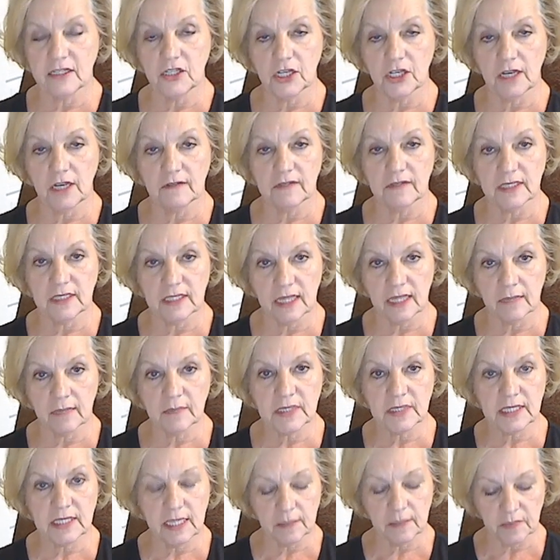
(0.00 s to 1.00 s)
During
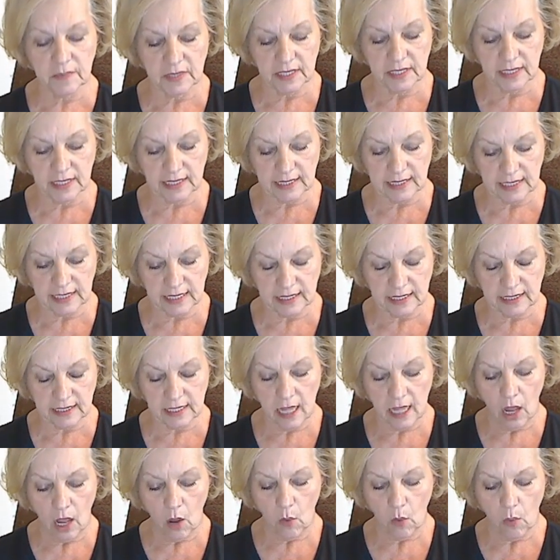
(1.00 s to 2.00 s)
osmosis, the
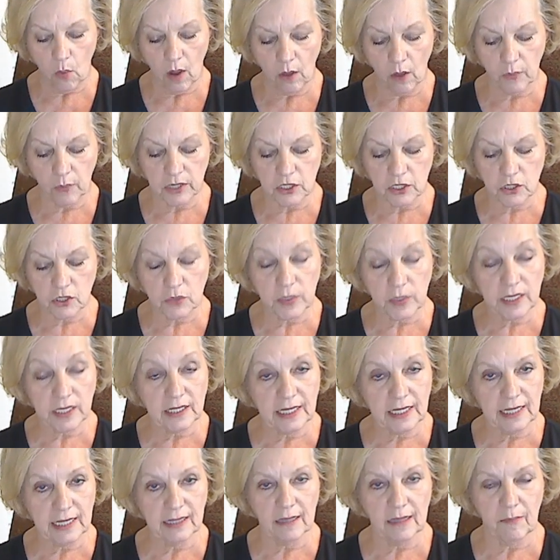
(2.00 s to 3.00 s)
water diffuses from an
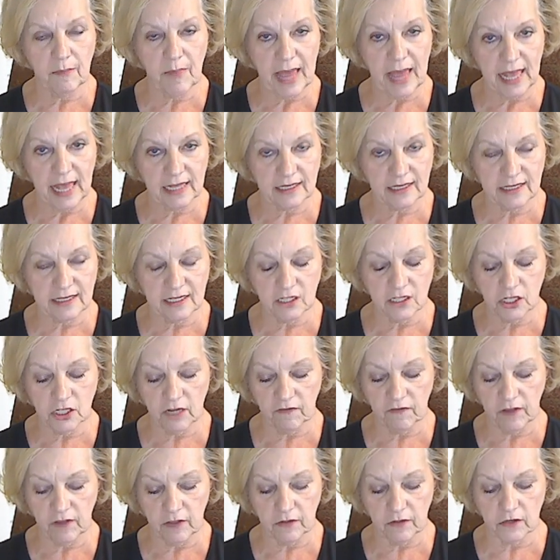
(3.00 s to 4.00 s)
area with
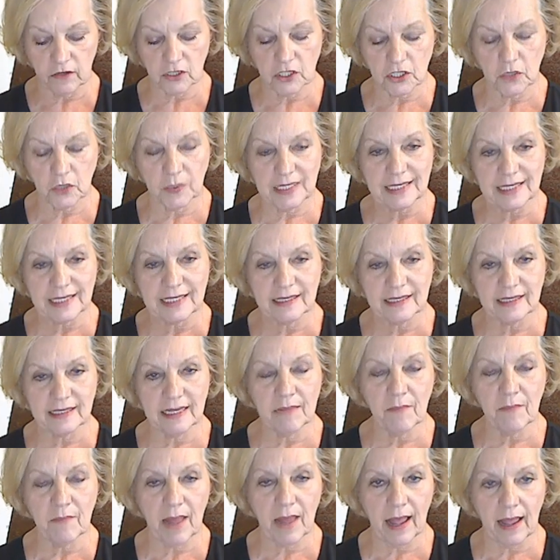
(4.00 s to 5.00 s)
more water
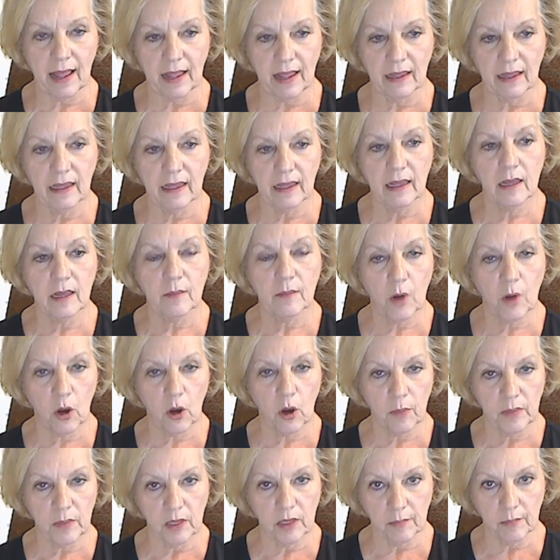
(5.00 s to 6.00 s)
to one
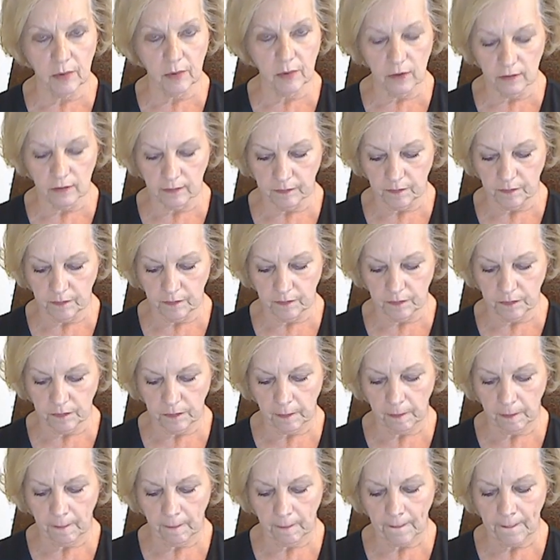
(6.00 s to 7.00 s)
with less.
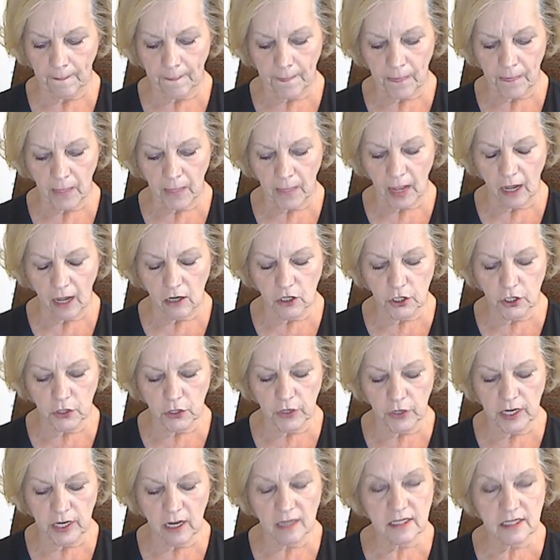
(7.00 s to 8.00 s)
The dissolved
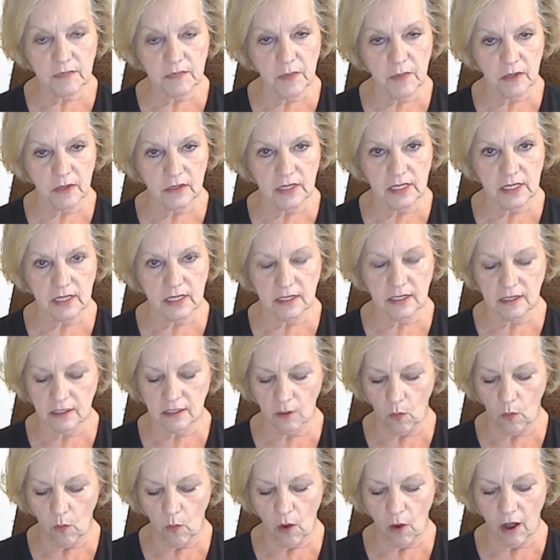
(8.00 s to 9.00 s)
substances,
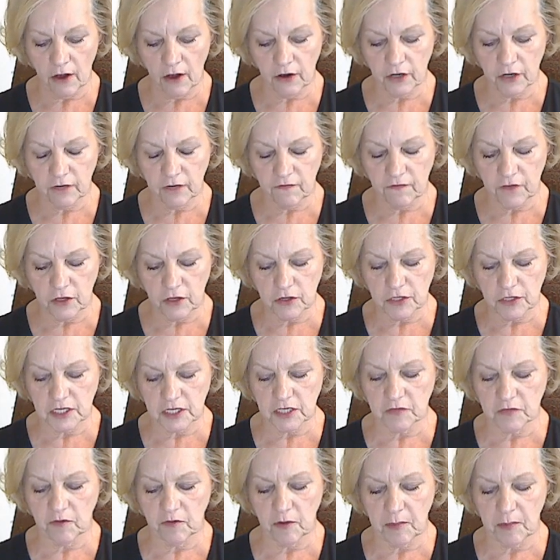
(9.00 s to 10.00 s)
however,
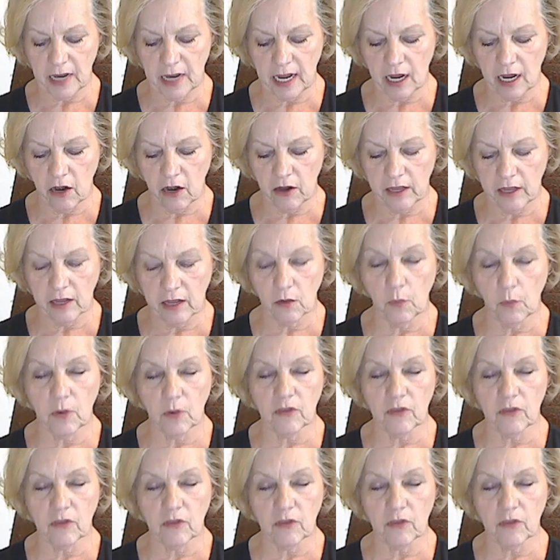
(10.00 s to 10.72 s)
do not move.